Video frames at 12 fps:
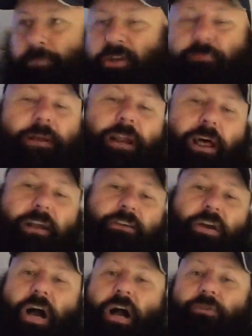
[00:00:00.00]
there's been a lot
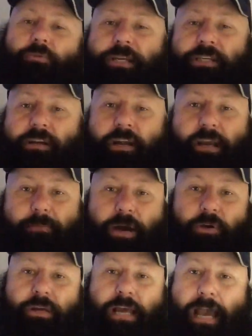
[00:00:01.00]
of talk recently
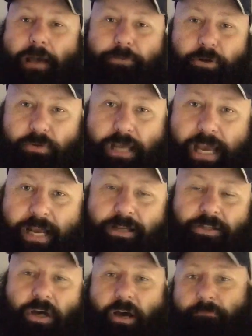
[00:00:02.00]
about capital
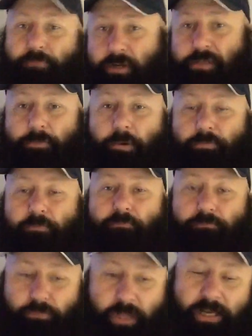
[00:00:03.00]
gains on principal,
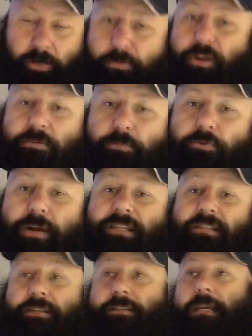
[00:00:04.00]
like your principal
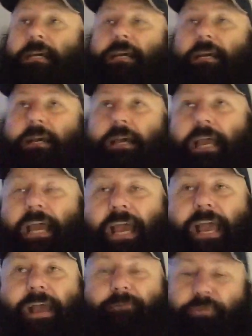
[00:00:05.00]
residence.
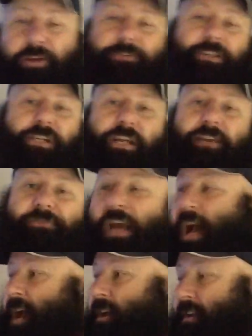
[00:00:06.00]
And previously, if you
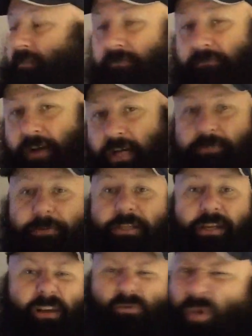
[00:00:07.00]
had
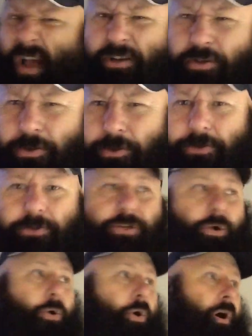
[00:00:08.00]
investments like rentals
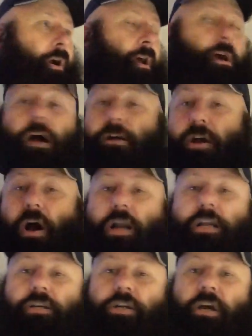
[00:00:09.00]
or a
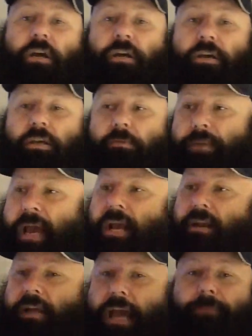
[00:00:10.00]
cottage, you
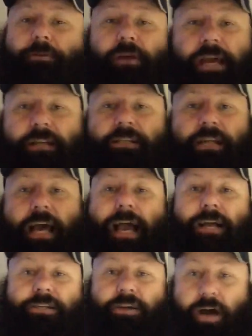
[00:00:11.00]
paid capital gains
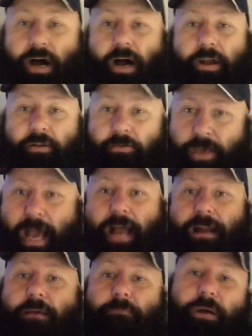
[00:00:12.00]
tax on
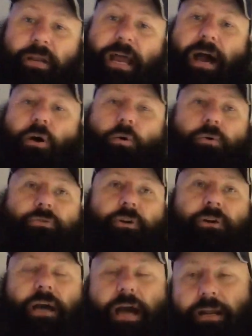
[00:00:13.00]
that. But now they're
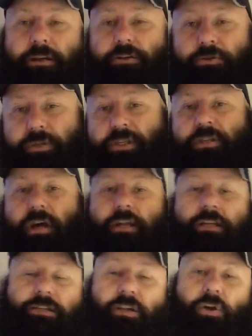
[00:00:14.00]
kind of doing
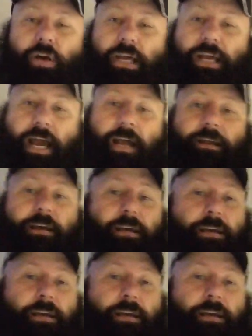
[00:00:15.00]
studies and looking at